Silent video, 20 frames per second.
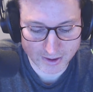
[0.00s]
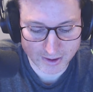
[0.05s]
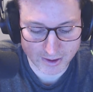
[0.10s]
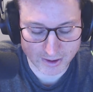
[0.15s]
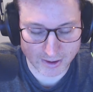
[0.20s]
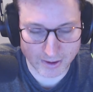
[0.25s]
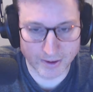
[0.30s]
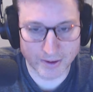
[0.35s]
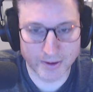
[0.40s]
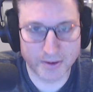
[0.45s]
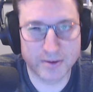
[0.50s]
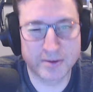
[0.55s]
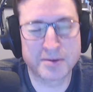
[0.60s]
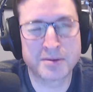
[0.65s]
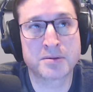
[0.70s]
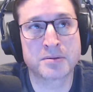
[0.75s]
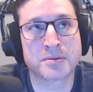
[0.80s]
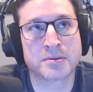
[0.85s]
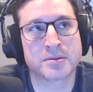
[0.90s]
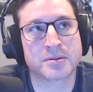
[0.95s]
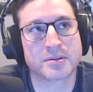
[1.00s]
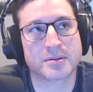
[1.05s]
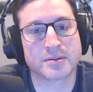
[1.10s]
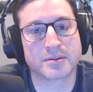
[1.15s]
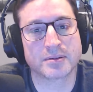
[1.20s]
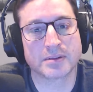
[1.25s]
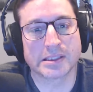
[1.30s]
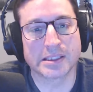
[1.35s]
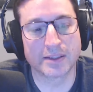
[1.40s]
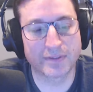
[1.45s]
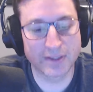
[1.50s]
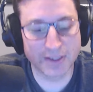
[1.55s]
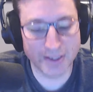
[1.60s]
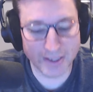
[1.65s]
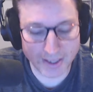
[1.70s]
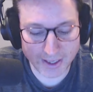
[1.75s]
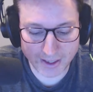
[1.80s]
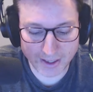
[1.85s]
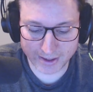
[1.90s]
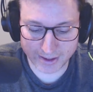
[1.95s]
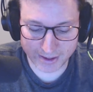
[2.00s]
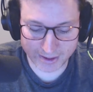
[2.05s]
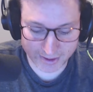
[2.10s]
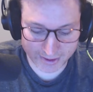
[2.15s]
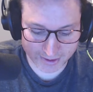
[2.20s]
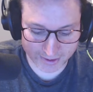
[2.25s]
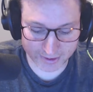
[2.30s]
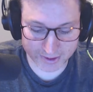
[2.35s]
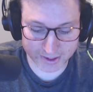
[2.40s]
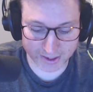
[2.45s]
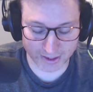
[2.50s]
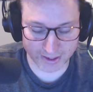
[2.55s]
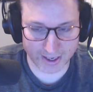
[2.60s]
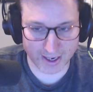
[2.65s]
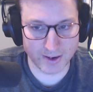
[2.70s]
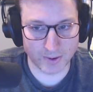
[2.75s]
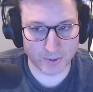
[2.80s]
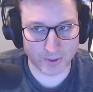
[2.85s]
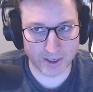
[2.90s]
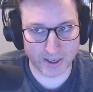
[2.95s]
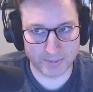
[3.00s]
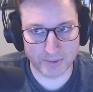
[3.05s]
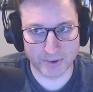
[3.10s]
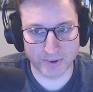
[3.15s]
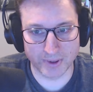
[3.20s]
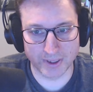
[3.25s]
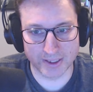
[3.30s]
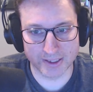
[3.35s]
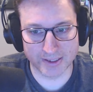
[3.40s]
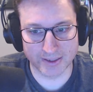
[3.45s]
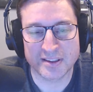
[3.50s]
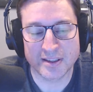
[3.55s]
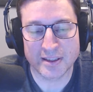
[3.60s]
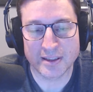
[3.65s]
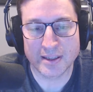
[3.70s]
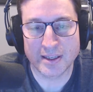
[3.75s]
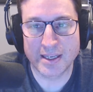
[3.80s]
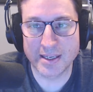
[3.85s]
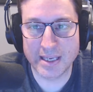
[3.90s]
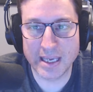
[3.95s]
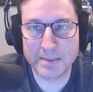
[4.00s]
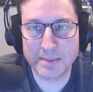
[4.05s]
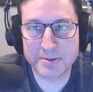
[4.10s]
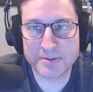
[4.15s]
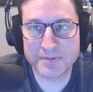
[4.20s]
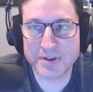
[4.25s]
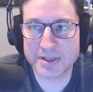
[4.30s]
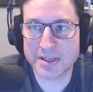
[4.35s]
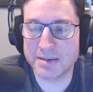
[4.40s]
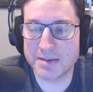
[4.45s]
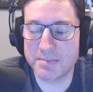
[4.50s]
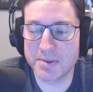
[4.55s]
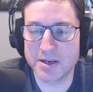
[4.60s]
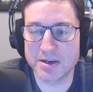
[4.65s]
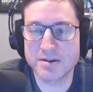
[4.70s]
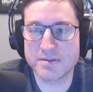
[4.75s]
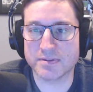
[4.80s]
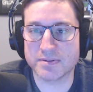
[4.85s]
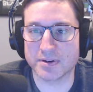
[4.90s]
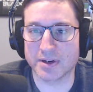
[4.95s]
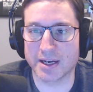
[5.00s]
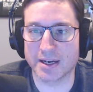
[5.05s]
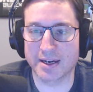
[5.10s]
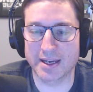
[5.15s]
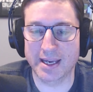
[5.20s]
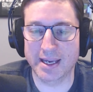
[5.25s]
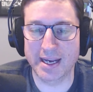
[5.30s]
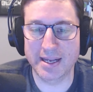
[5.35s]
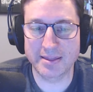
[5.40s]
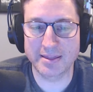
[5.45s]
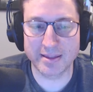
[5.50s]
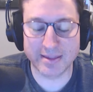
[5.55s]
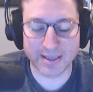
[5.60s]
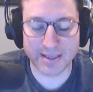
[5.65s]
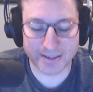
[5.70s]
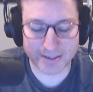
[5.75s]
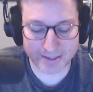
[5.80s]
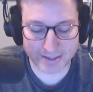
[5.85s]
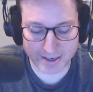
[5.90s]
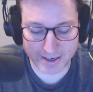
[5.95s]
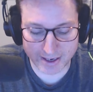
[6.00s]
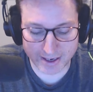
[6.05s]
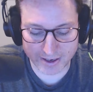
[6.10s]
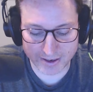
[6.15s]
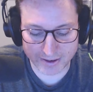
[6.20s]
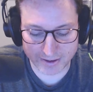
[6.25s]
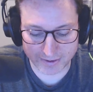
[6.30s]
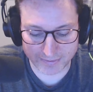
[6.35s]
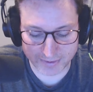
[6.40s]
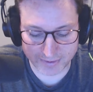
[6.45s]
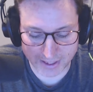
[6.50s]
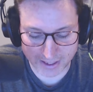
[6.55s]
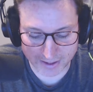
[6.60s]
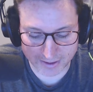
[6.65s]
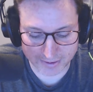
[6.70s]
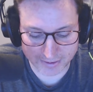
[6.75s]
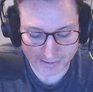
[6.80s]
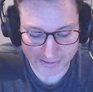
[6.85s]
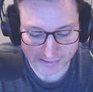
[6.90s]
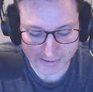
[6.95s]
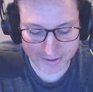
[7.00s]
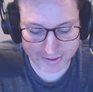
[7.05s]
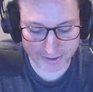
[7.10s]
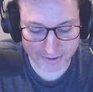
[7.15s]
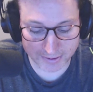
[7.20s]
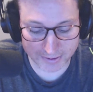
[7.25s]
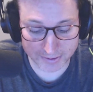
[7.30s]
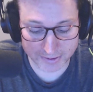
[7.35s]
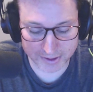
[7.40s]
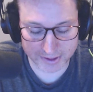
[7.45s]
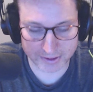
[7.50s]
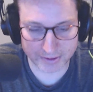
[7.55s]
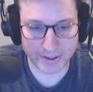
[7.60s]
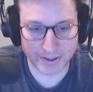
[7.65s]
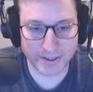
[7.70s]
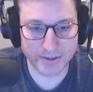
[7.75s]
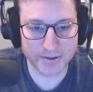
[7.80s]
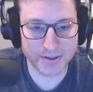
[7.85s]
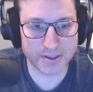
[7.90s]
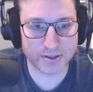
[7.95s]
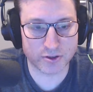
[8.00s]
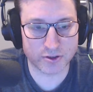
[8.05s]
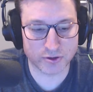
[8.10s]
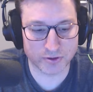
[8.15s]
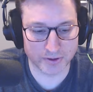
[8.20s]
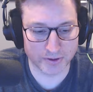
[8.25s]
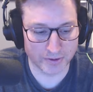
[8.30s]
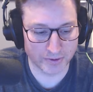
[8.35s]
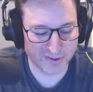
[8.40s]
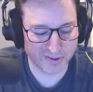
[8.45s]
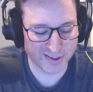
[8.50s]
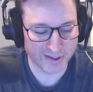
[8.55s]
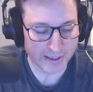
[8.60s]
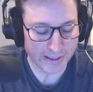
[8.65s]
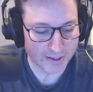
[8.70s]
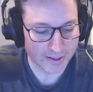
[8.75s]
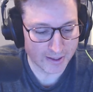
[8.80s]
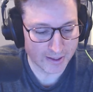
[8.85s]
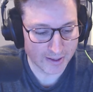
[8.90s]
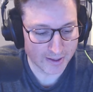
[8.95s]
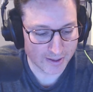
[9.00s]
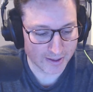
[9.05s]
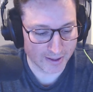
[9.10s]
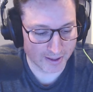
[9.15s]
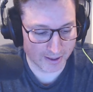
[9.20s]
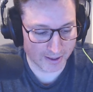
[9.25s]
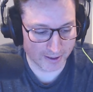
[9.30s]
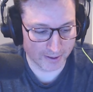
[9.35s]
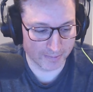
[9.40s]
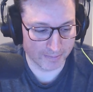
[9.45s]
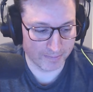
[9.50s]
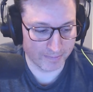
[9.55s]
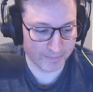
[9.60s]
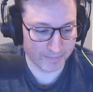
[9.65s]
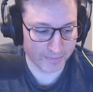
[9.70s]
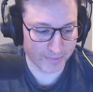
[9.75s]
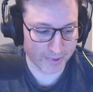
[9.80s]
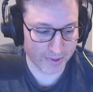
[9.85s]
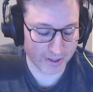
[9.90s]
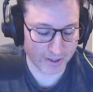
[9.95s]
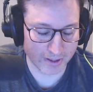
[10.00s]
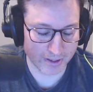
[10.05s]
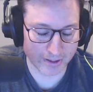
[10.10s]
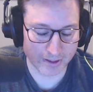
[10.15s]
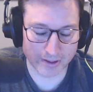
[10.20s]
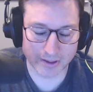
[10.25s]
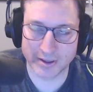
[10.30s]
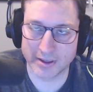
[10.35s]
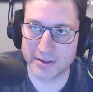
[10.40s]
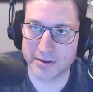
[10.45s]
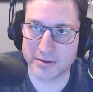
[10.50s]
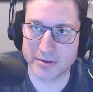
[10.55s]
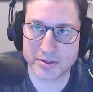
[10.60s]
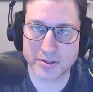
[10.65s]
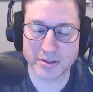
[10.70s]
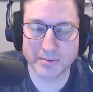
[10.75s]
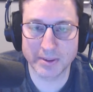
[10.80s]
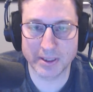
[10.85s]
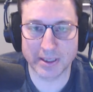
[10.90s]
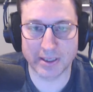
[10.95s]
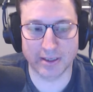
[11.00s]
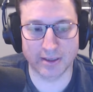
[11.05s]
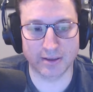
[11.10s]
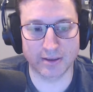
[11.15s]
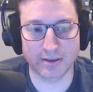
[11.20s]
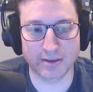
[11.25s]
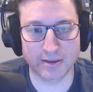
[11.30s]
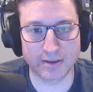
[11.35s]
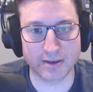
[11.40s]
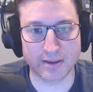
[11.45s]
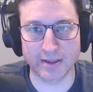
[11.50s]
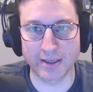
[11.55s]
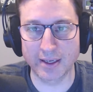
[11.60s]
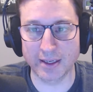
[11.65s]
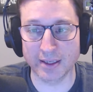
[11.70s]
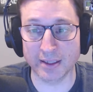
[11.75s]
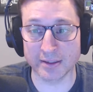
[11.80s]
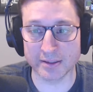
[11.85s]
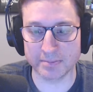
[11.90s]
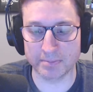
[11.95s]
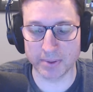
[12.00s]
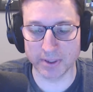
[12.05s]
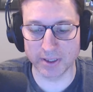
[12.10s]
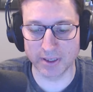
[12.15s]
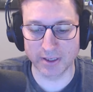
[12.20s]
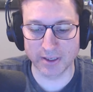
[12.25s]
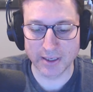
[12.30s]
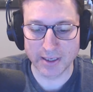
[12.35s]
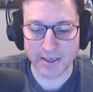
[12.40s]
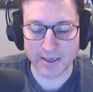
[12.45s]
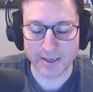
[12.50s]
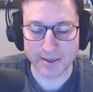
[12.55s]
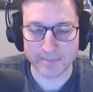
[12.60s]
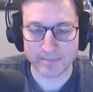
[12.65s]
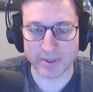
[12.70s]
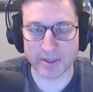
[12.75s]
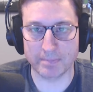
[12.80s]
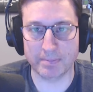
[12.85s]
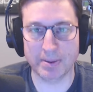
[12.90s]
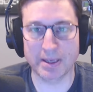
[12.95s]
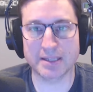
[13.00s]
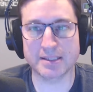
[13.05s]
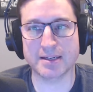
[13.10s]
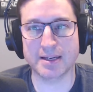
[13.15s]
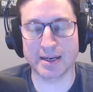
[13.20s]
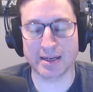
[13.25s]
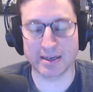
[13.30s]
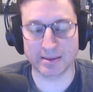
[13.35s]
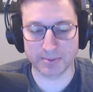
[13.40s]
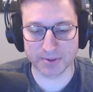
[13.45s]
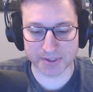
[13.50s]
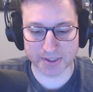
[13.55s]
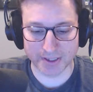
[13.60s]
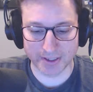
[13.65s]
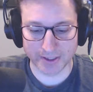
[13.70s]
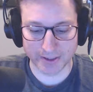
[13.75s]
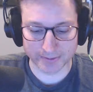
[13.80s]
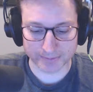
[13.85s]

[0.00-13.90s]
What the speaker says: Oh, if you like. There's a lot of white boy incidents. He keeps fucking me over, and I hate that that's the narrative now. So here's the truth. There's so many things, but the pets and animals thing.